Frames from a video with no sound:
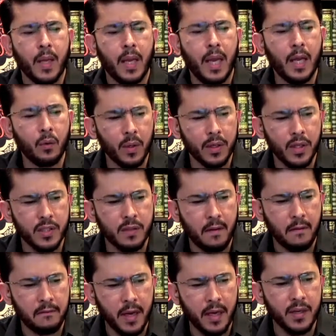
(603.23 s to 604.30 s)
and what is
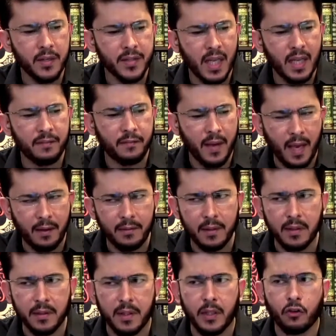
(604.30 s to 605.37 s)
very
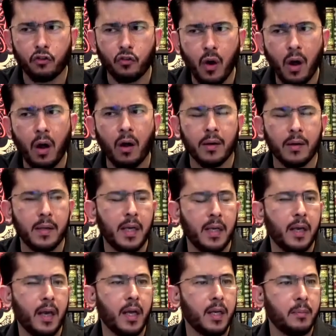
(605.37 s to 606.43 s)
self-evidently wrong
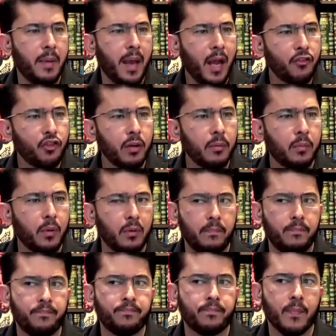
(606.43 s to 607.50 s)
and unimaginable
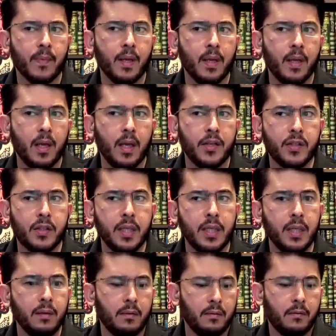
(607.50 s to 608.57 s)
is
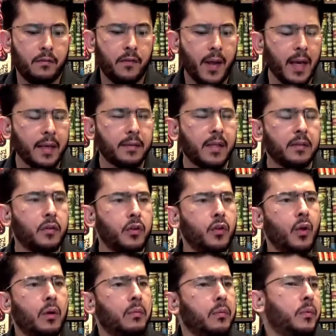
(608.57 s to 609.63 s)
the fact that
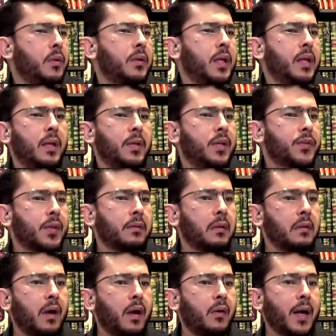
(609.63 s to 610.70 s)
the Nabi
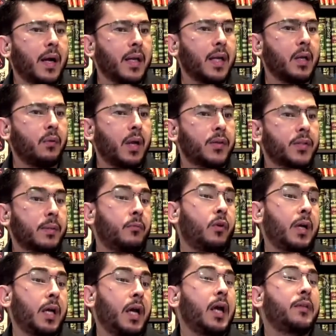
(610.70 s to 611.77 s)
sallallahu alayhi wa sallam
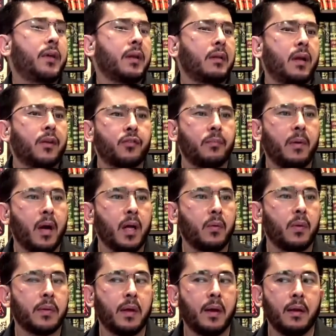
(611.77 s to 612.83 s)
and Allah subhanahu
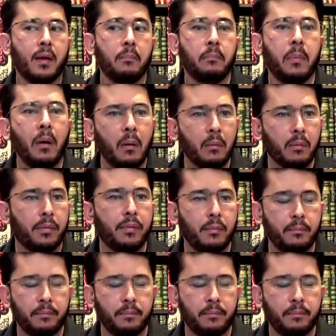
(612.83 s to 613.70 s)
wa ta'ala both,